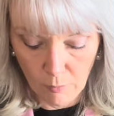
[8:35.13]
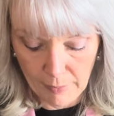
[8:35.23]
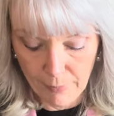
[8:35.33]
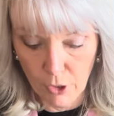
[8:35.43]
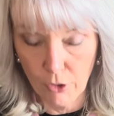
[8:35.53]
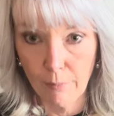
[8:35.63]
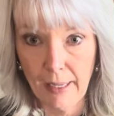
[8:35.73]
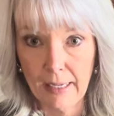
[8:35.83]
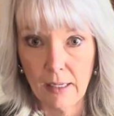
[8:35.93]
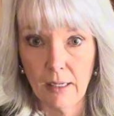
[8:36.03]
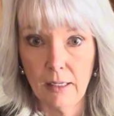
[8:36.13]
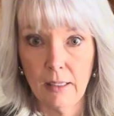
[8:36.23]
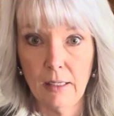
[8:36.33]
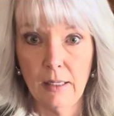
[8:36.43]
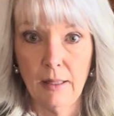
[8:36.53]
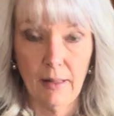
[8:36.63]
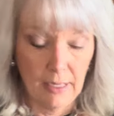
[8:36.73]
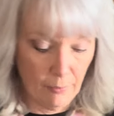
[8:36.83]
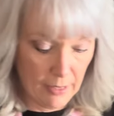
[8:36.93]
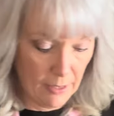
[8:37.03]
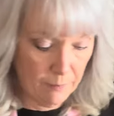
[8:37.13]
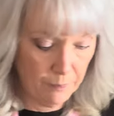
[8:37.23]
my burner back. There we go.